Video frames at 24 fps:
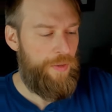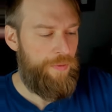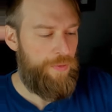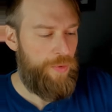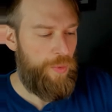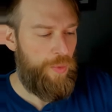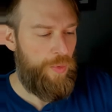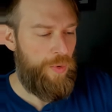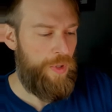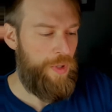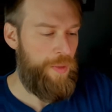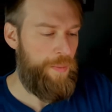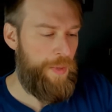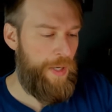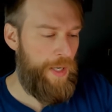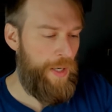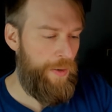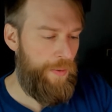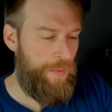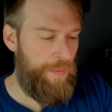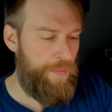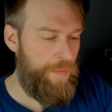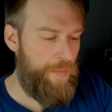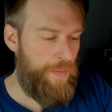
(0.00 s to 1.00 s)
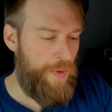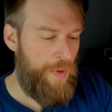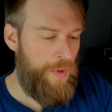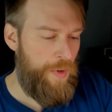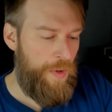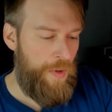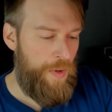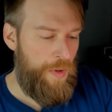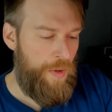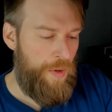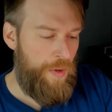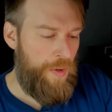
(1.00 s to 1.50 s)
to worry about
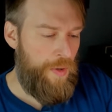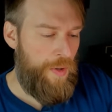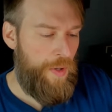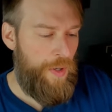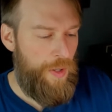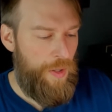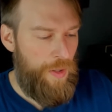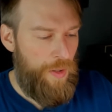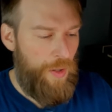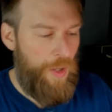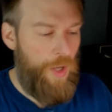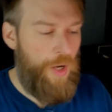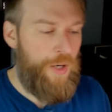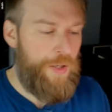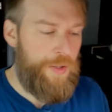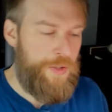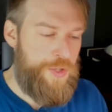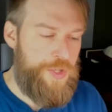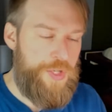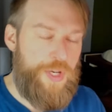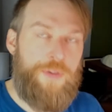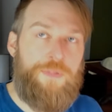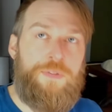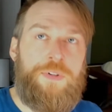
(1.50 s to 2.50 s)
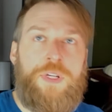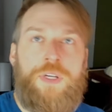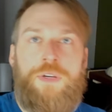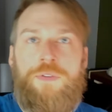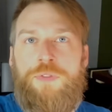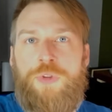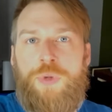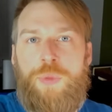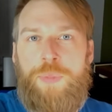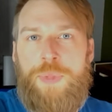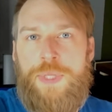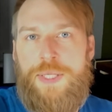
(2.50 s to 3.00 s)
longevity of
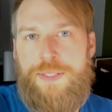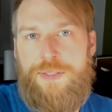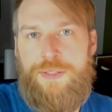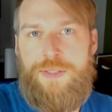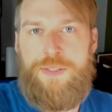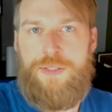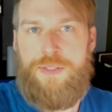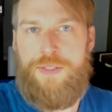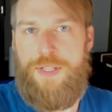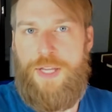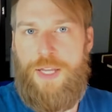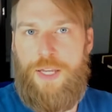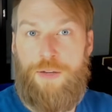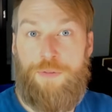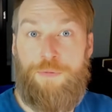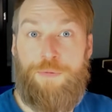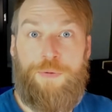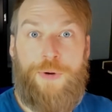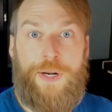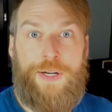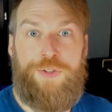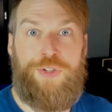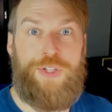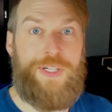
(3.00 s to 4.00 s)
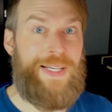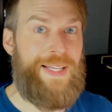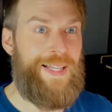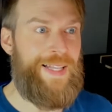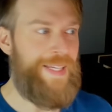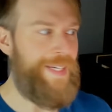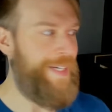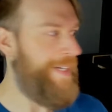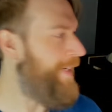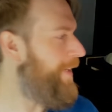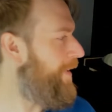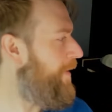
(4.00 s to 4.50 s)
your pieces staying fresh and
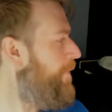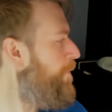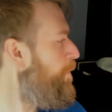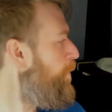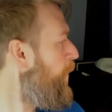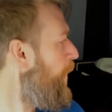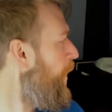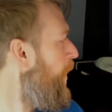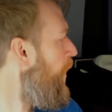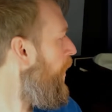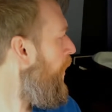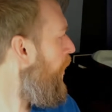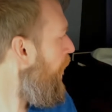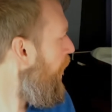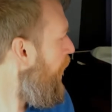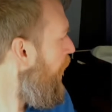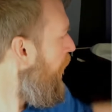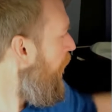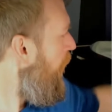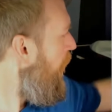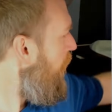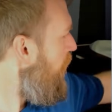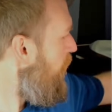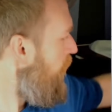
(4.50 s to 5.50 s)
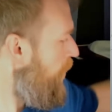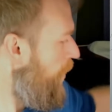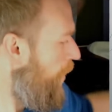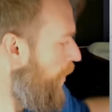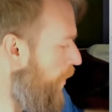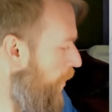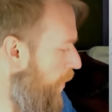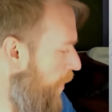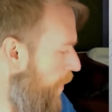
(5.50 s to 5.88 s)
clean. So